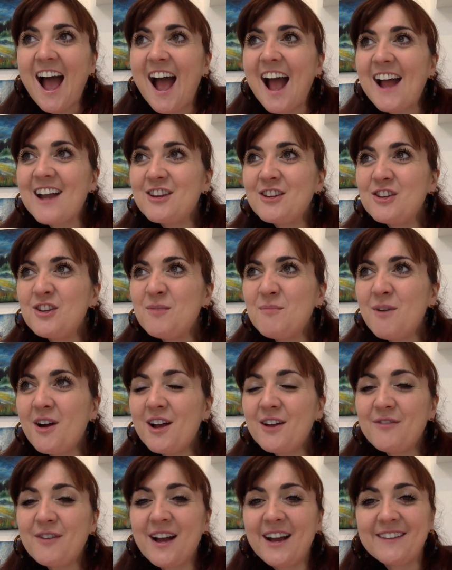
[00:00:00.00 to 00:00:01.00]
And you
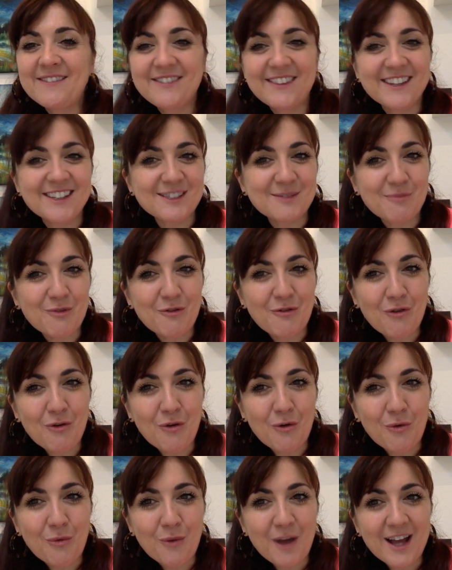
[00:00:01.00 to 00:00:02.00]
might have had this
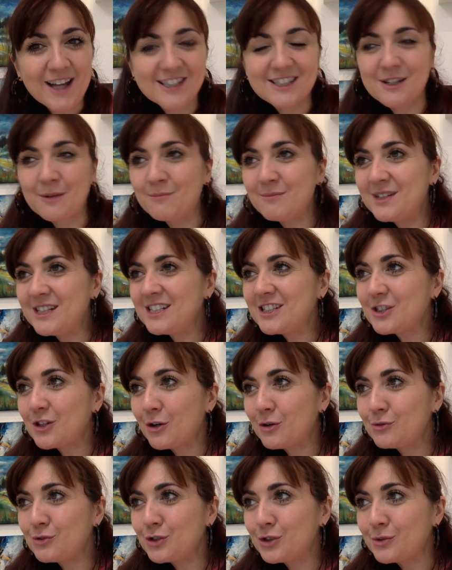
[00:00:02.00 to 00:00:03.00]
before where somebody's
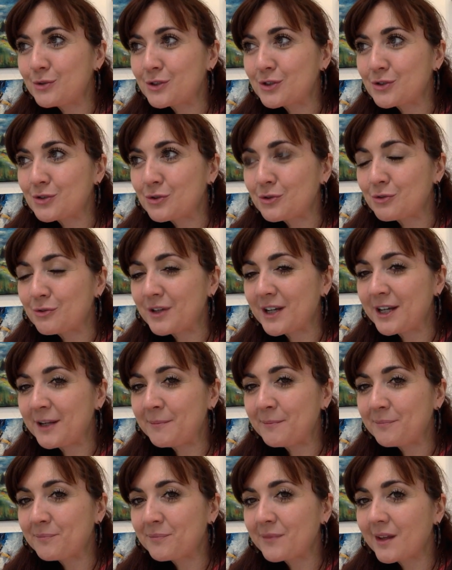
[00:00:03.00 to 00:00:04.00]
told you a
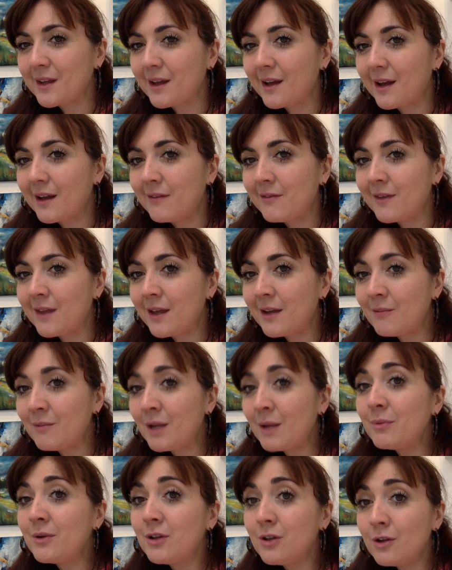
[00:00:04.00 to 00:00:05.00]
story and then
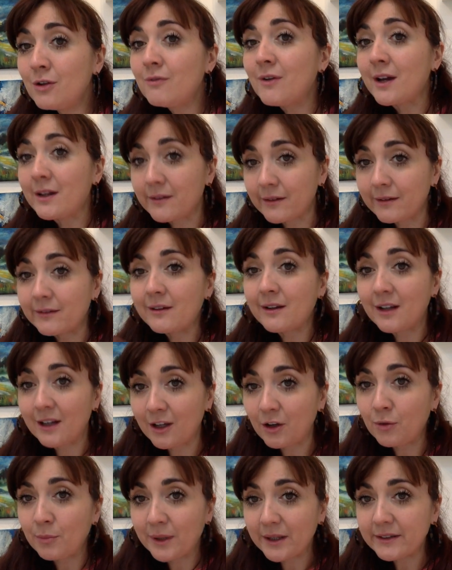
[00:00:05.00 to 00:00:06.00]
maybe you've added a
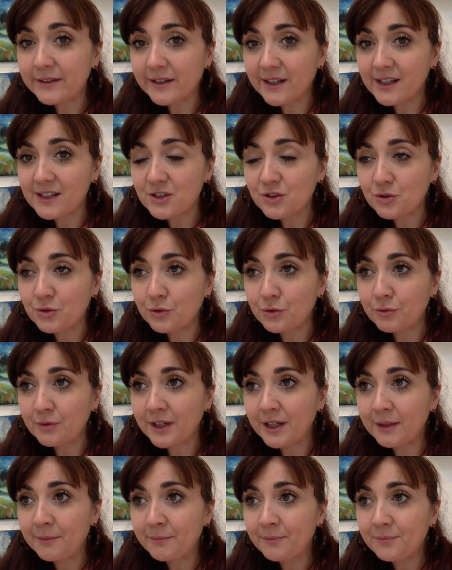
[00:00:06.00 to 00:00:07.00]
little bit to that
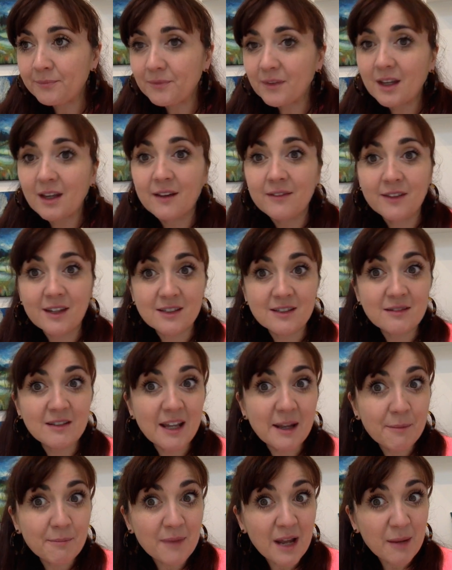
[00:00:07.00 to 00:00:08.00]
story. And then
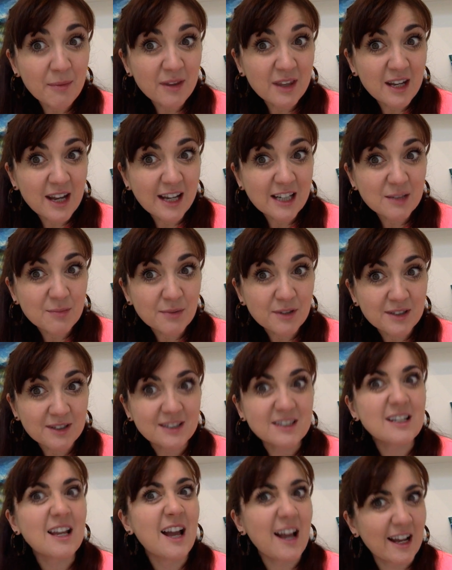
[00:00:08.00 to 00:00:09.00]
maybe the next
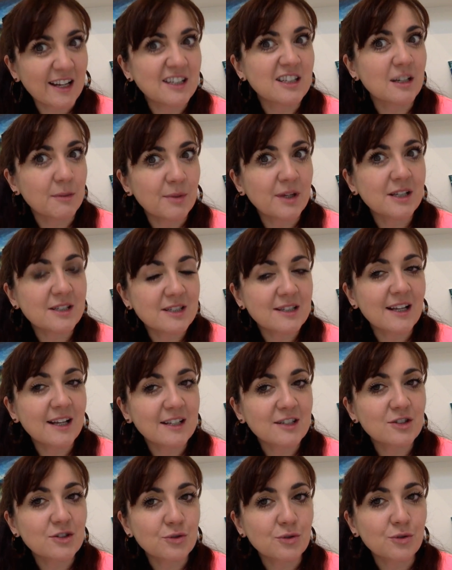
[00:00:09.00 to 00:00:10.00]
person's added a bit to
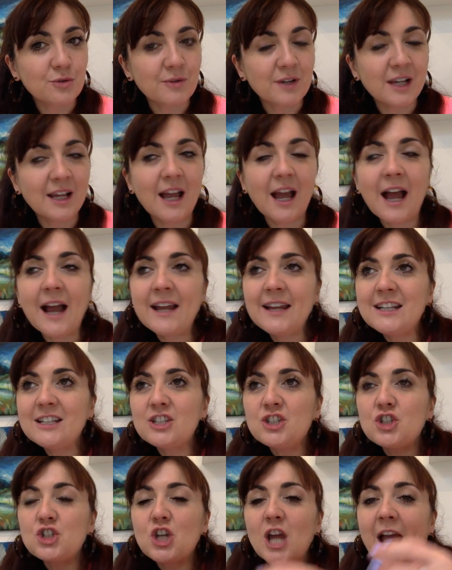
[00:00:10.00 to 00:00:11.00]
that story and
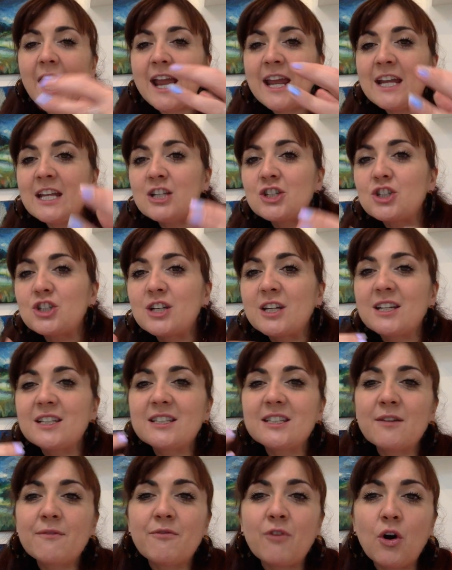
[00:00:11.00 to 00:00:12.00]
it's changed and
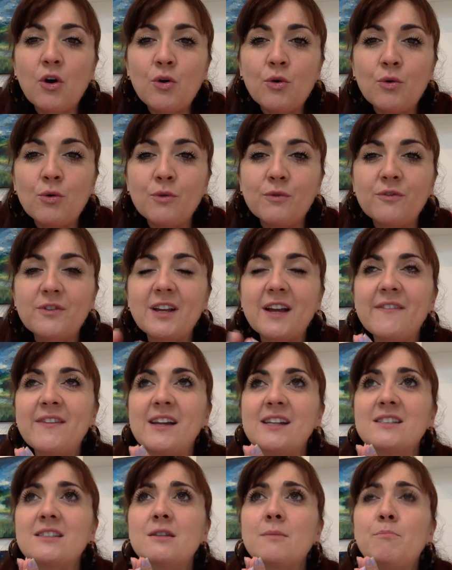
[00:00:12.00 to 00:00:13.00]
it's evolved. And
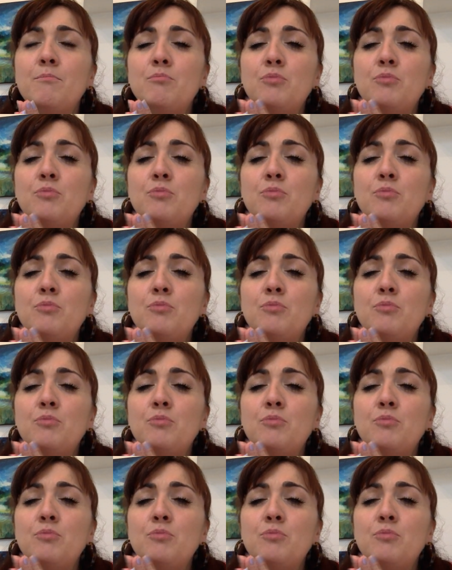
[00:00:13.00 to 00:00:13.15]
that is the